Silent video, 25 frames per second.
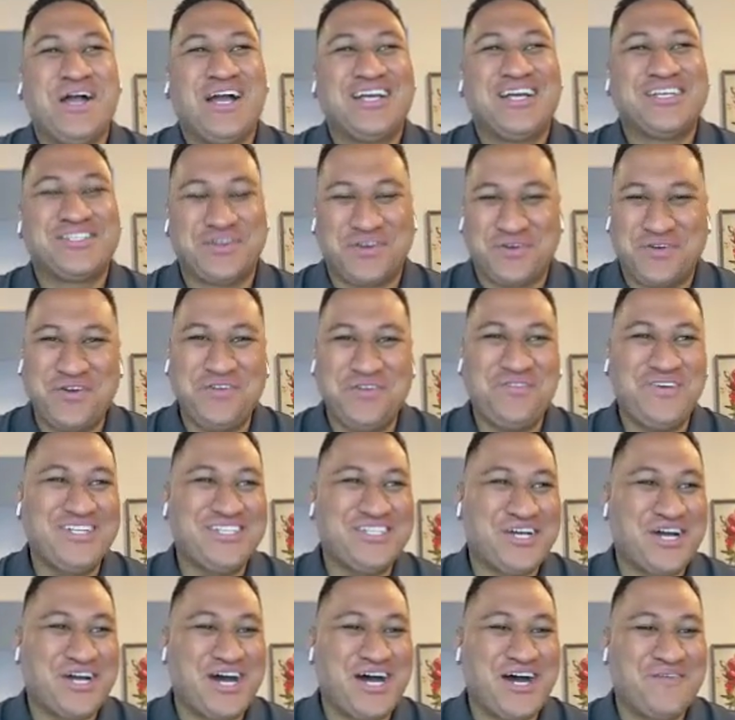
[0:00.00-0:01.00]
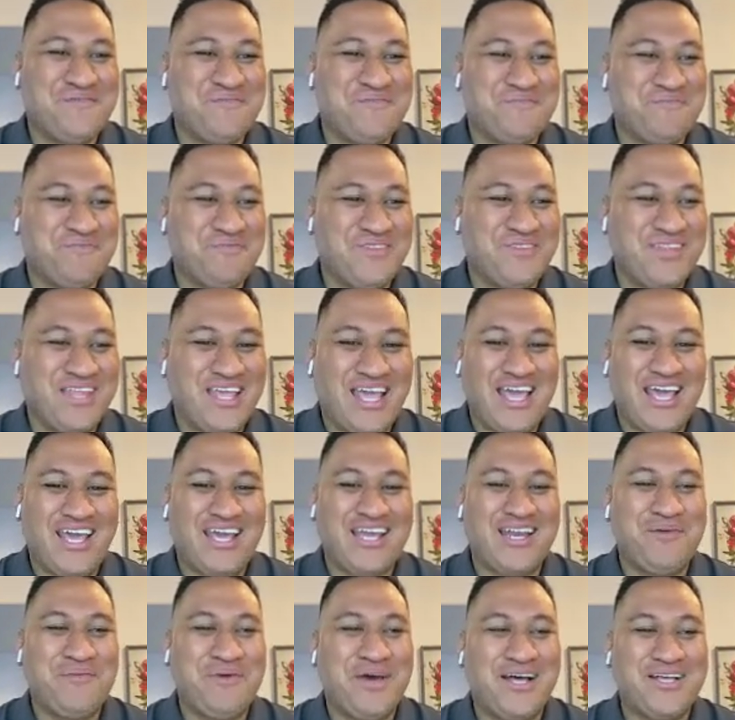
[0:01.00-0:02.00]
So I quit my job.
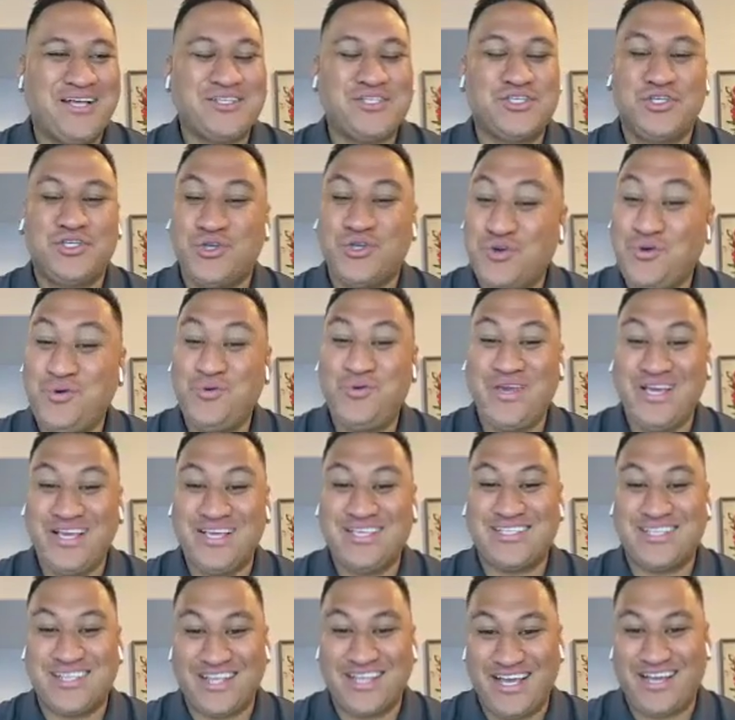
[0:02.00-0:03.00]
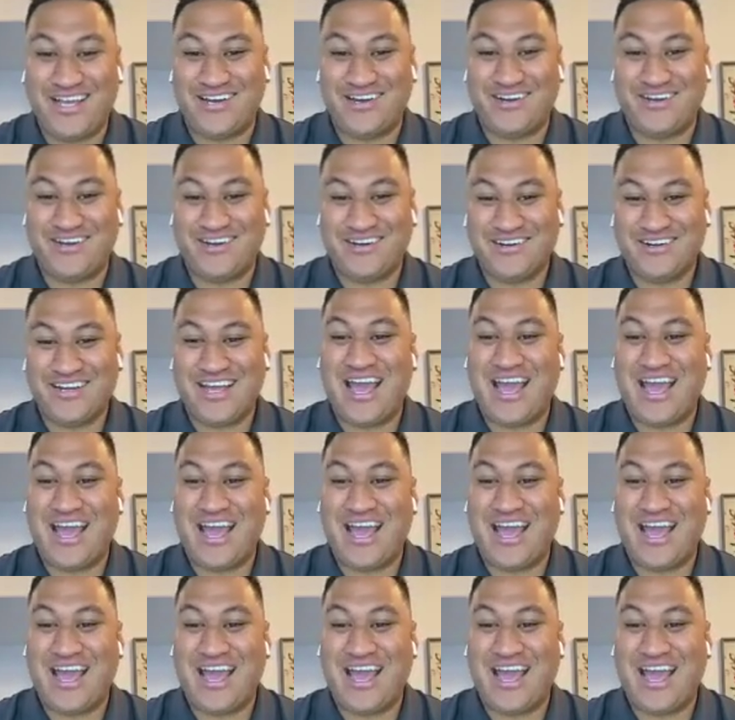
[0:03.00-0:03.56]
And about 2 weeks later,